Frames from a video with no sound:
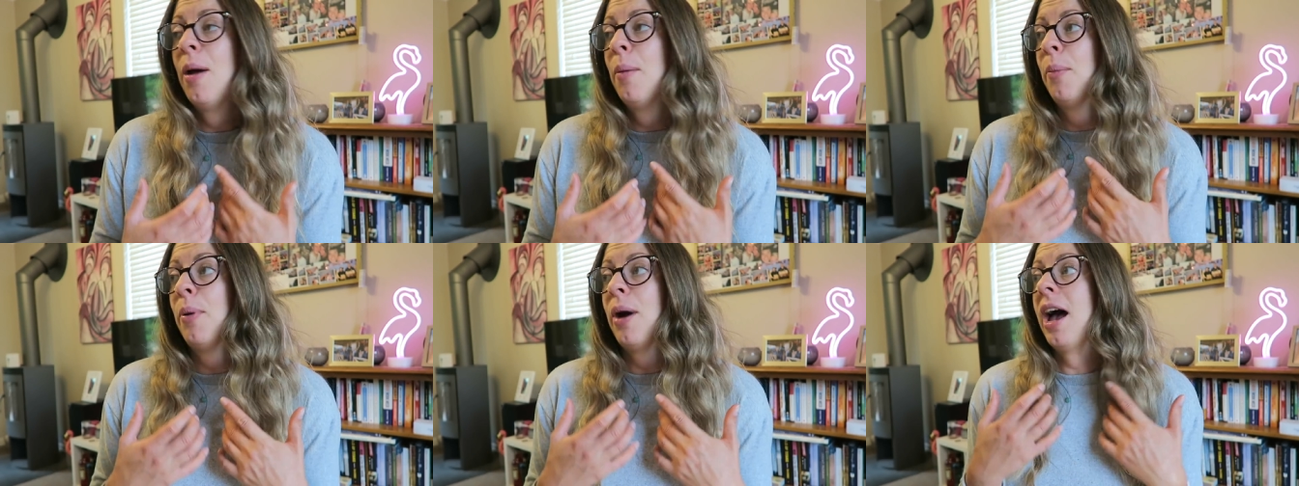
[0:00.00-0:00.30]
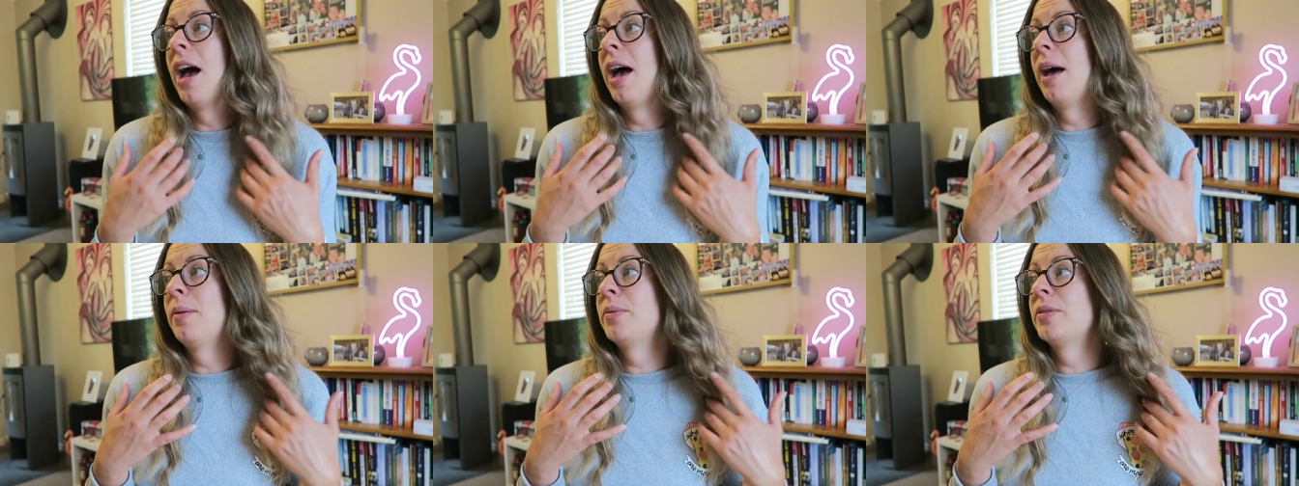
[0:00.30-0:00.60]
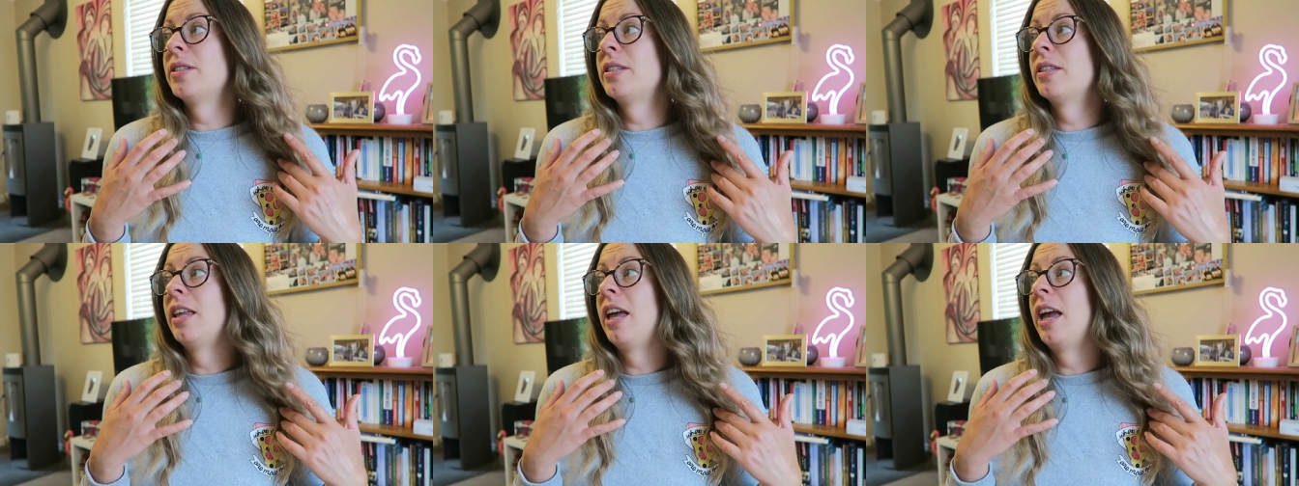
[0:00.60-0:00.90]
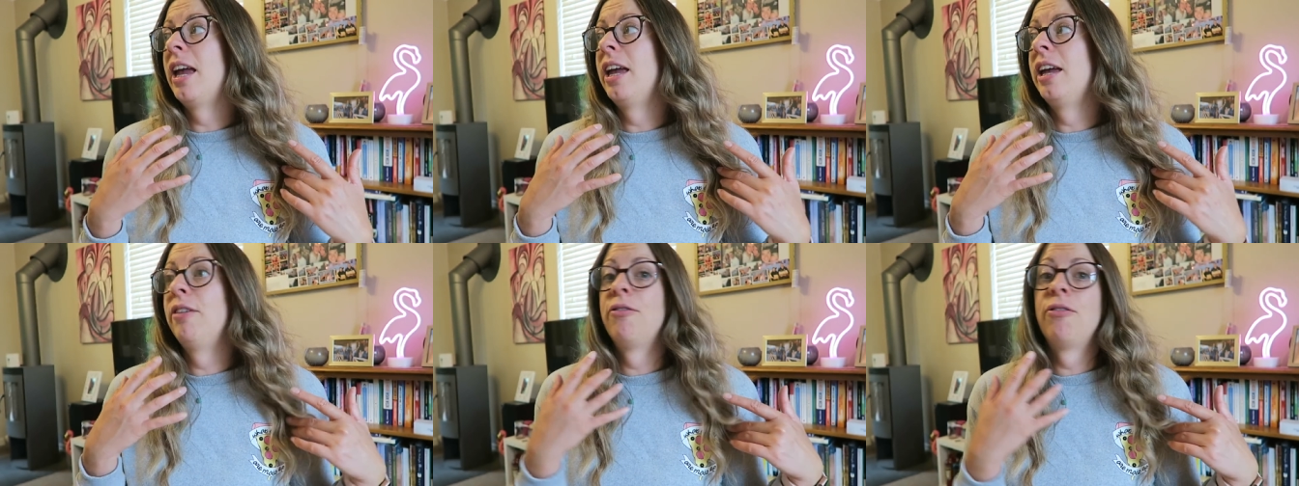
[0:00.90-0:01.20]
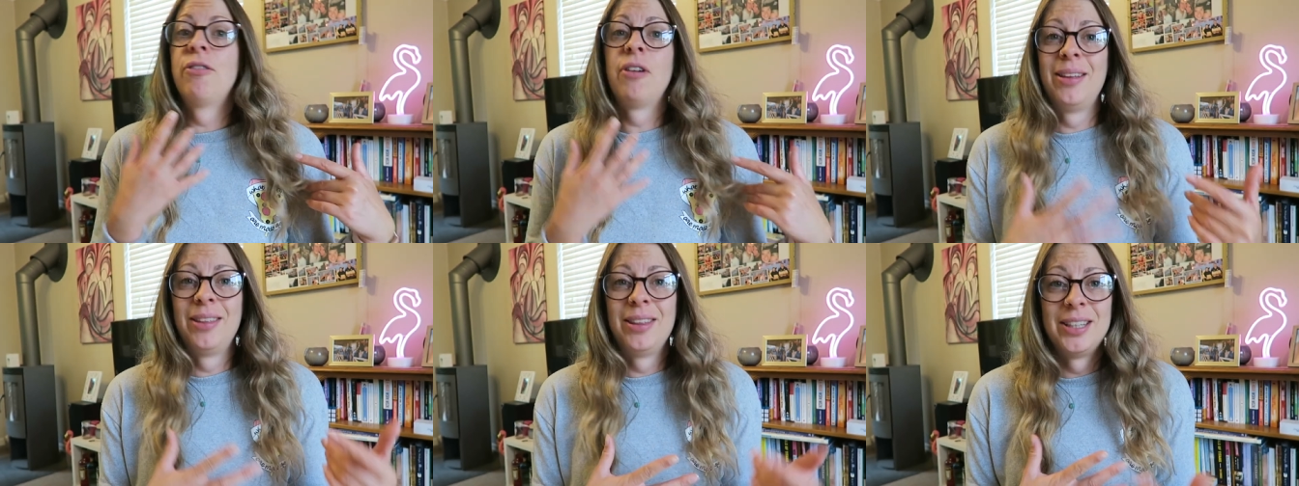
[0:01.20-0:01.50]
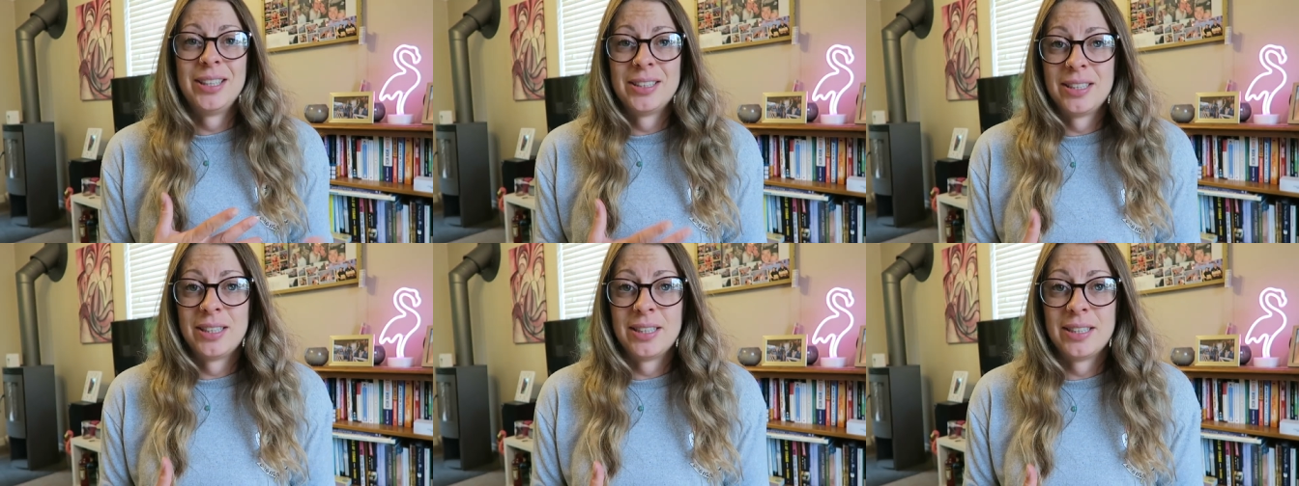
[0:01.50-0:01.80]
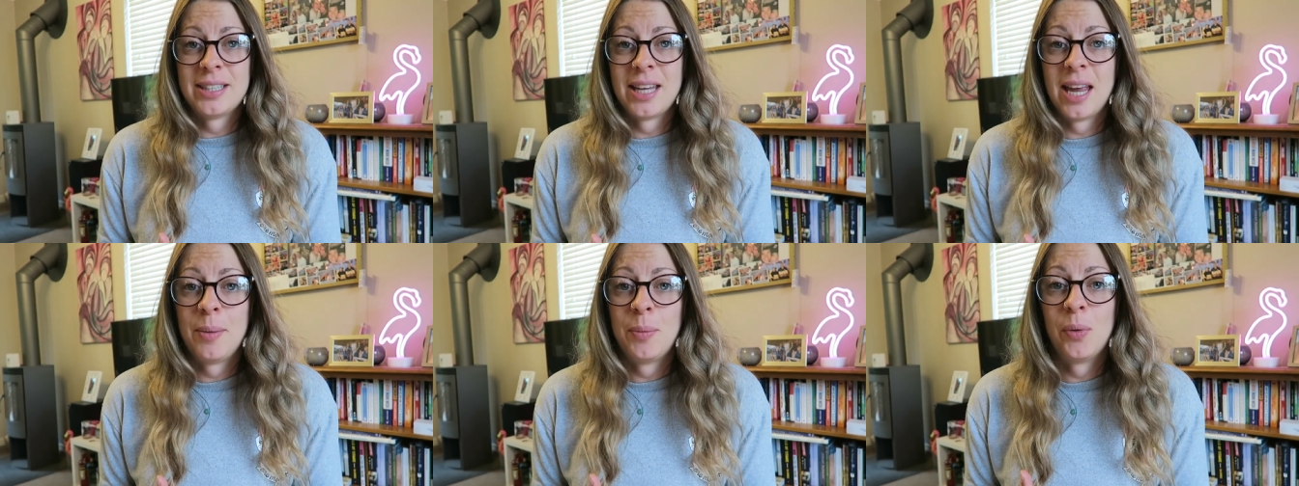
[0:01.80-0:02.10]
perhaps they fry things in the
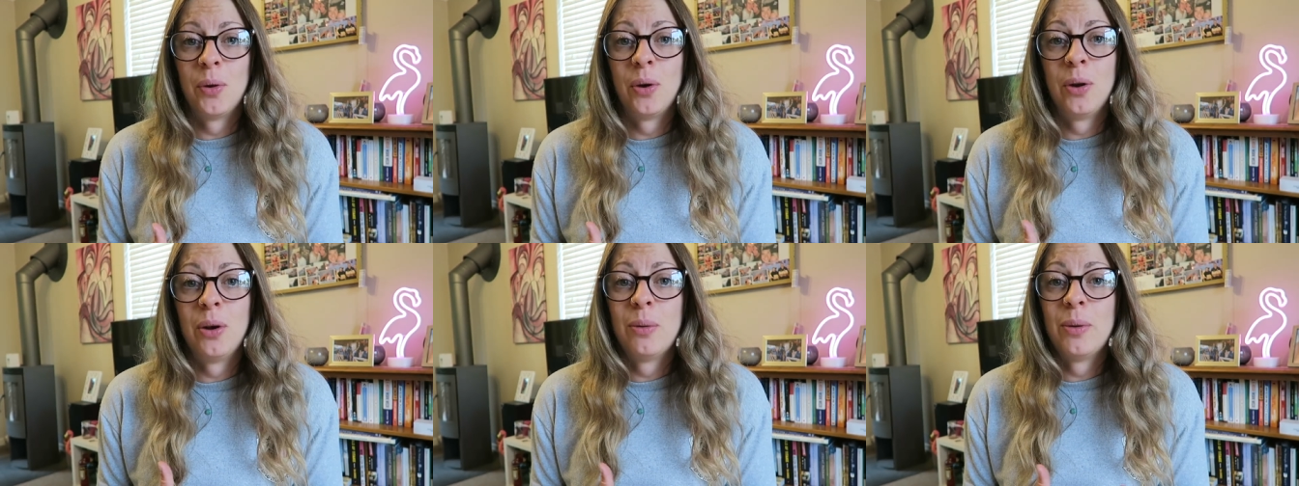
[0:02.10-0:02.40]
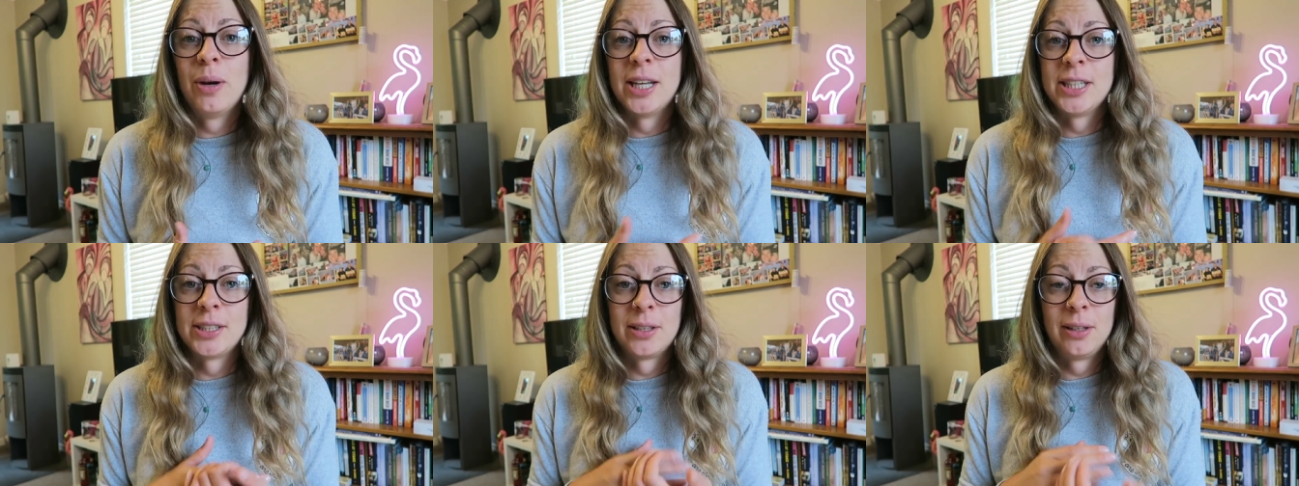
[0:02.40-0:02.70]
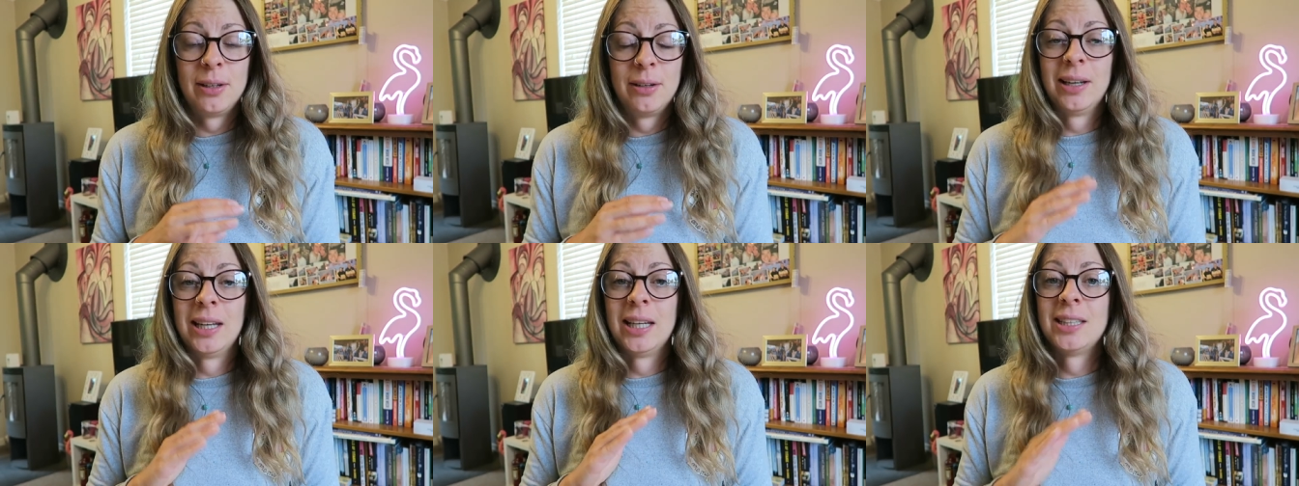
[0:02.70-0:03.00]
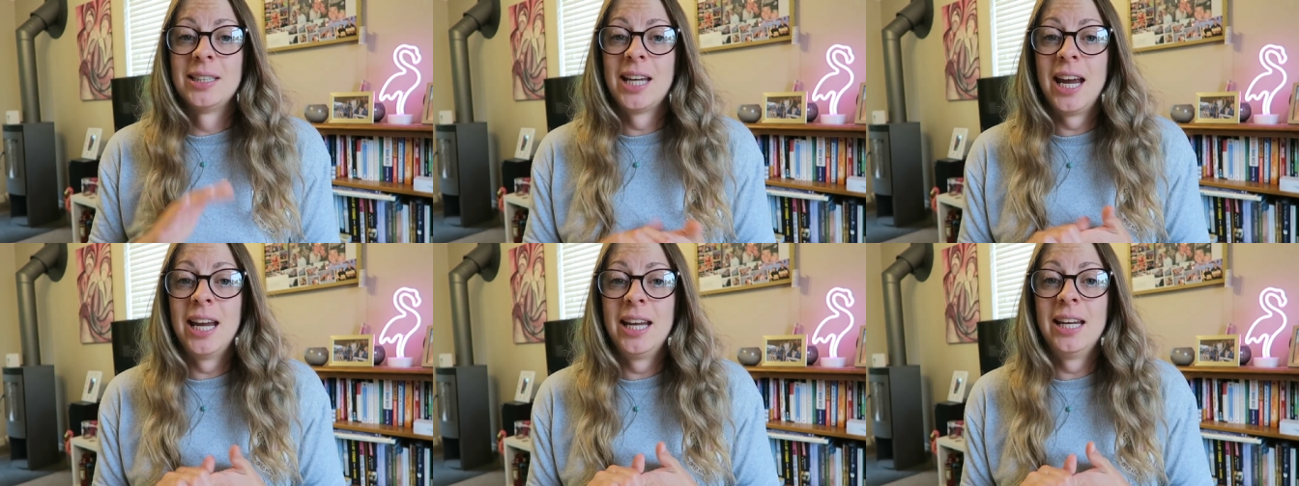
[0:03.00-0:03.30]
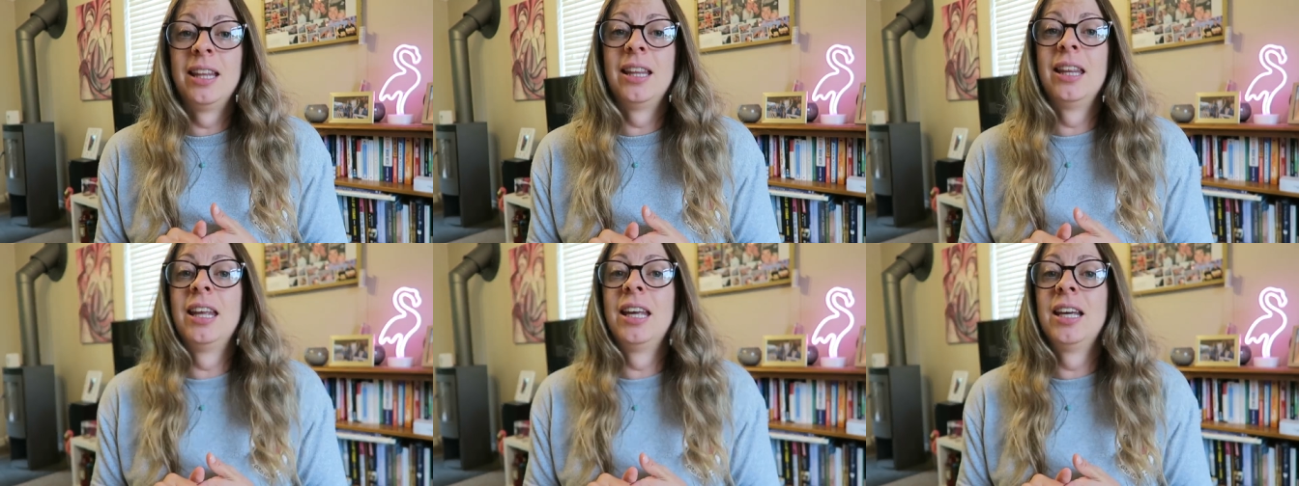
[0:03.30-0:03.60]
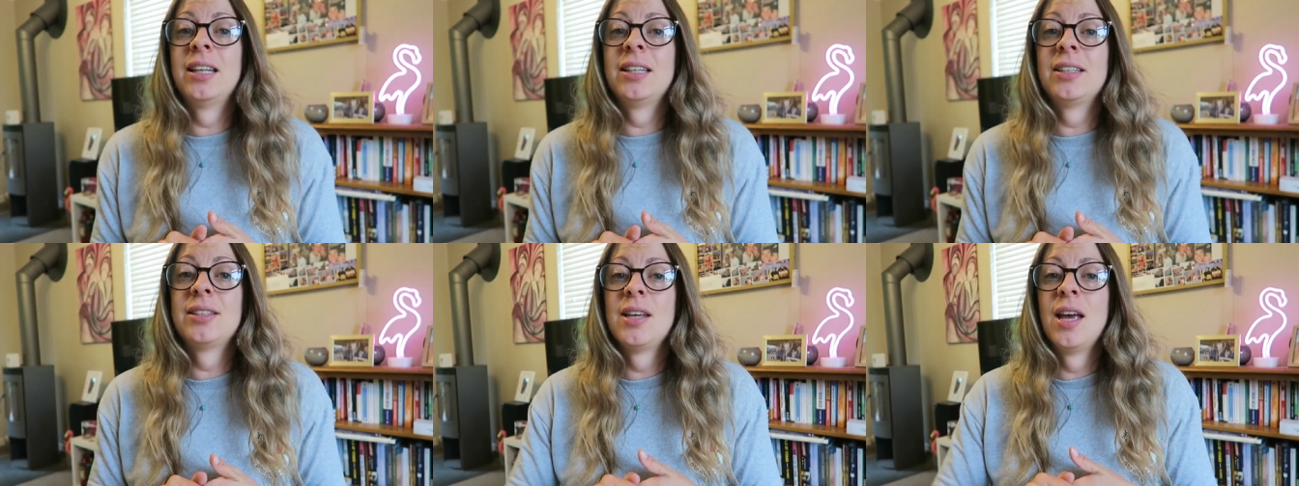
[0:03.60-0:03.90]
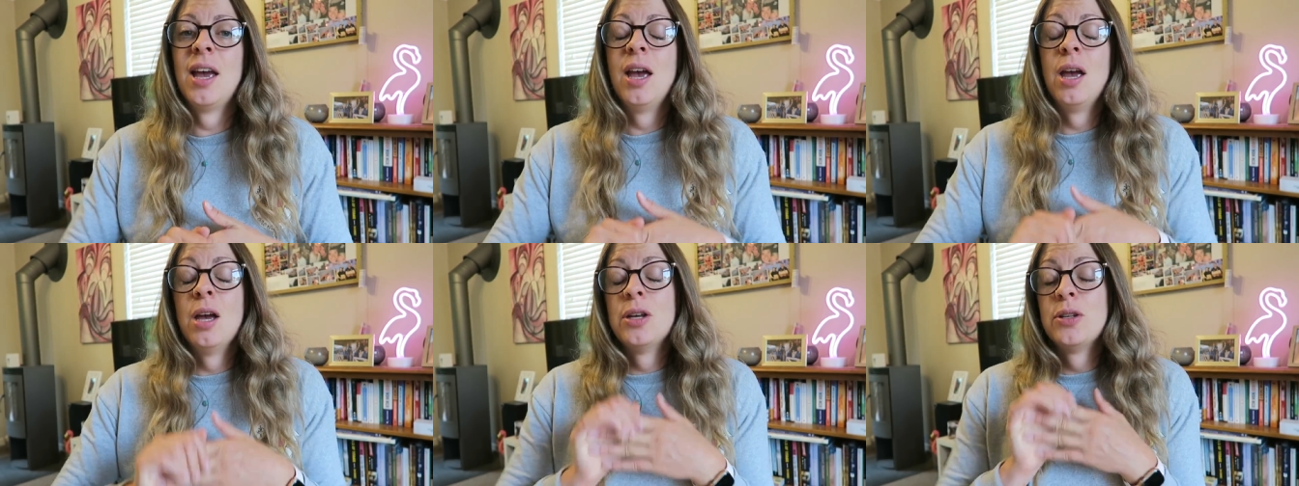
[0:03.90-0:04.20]
same oil as gluten containing things.
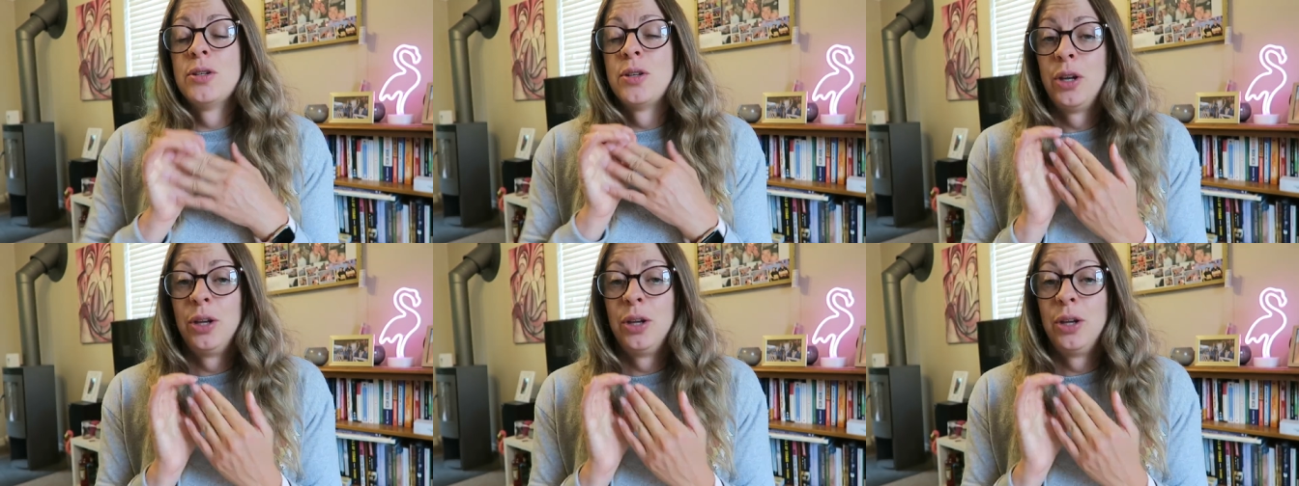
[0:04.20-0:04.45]
So